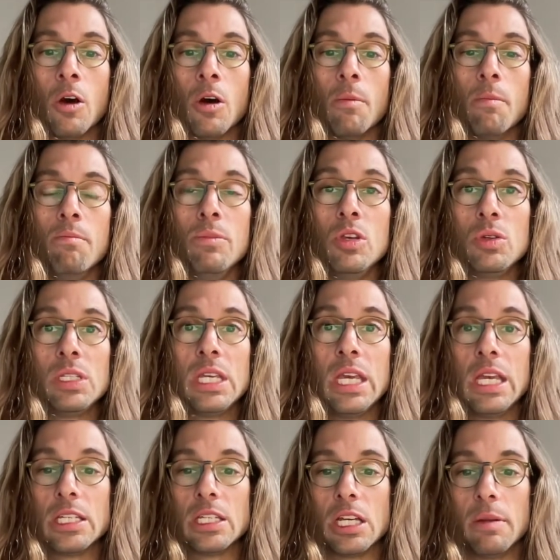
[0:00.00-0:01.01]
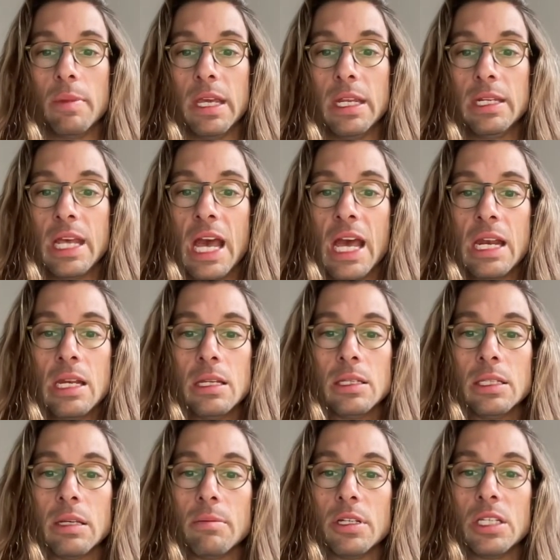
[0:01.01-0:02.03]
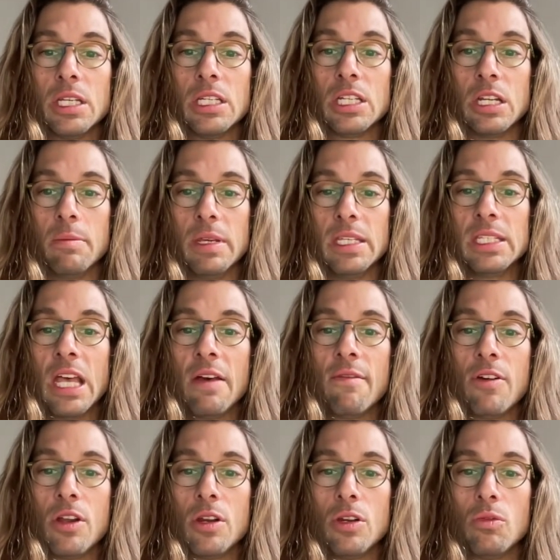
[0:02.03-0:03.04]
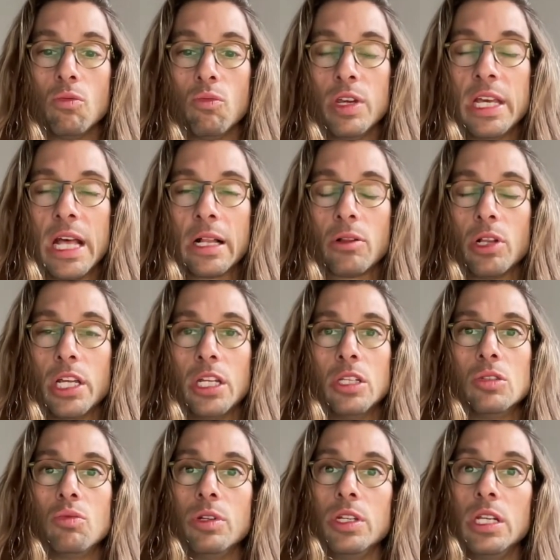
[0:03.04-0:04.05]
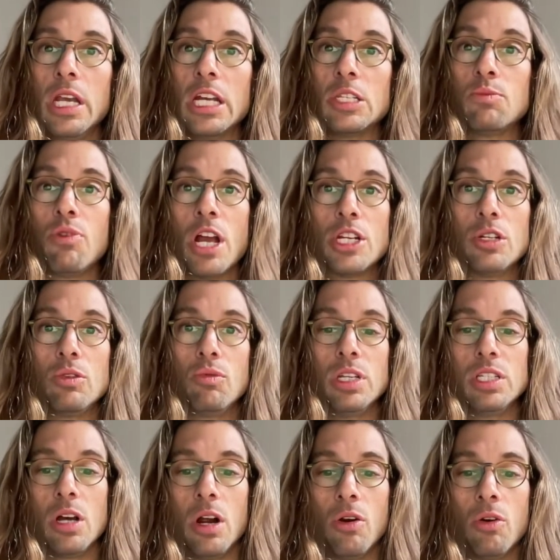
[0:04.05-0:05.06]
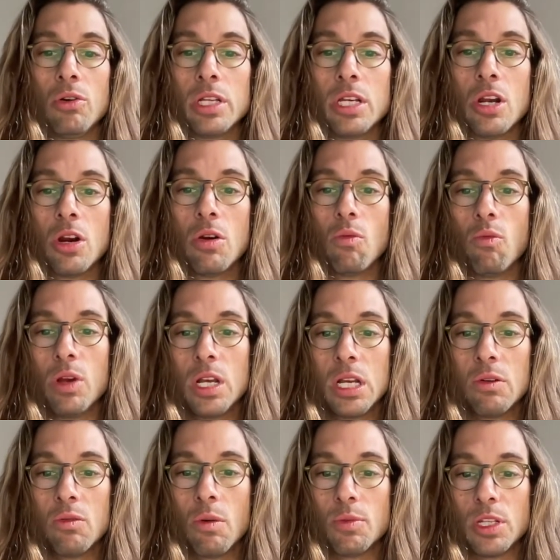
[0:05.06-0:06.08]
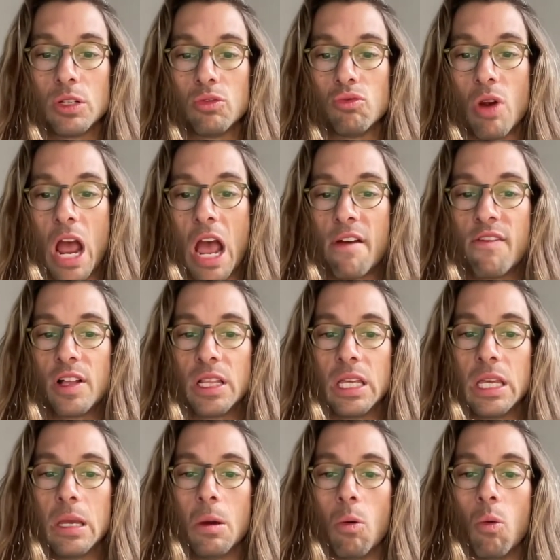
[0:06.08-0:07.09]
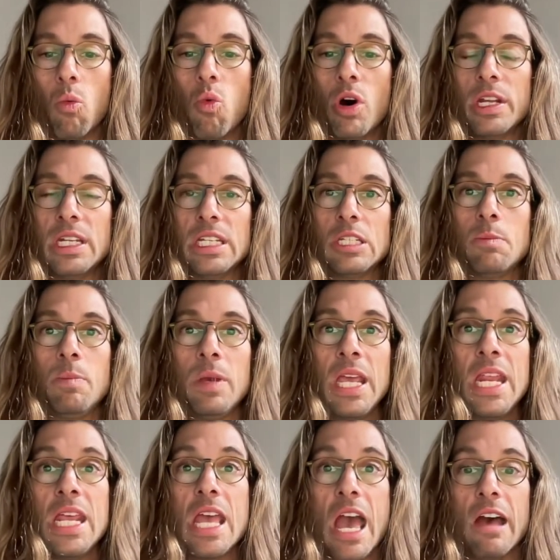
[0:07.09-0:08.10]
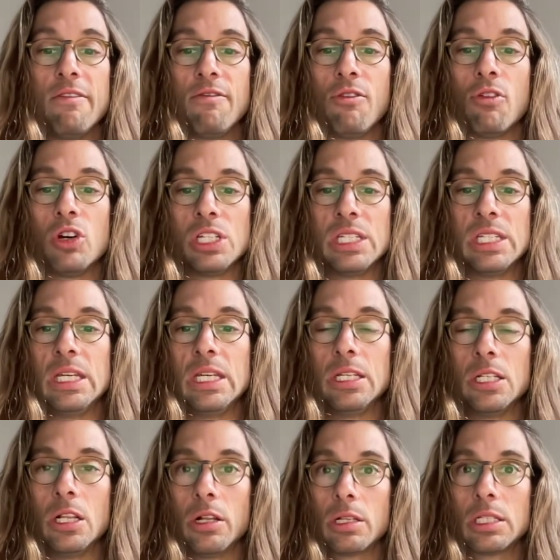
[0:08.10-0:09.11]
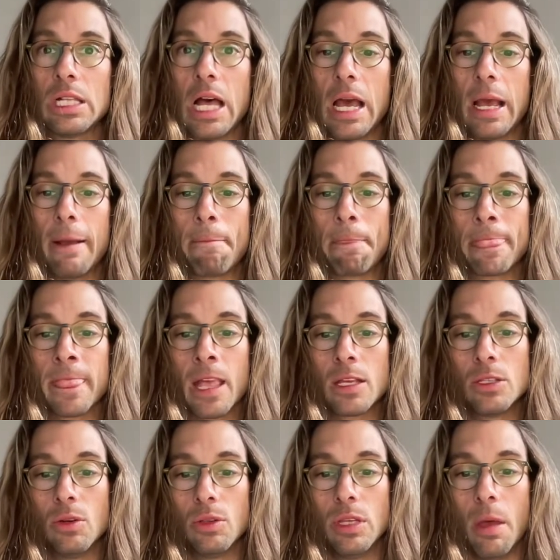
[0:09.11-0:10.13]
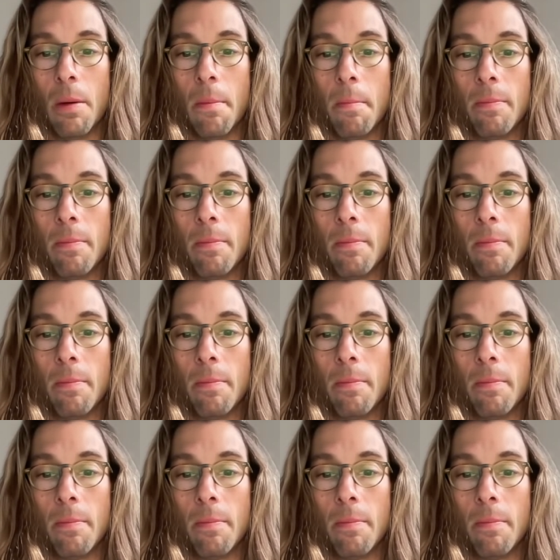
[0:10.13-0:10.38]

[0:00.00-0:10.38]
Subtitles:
mu Z is going to be 10, sigma Z is going to be 7. We calculated this with the expression we saw earlier. We can represent graphically what this PDF for Z looks like. So the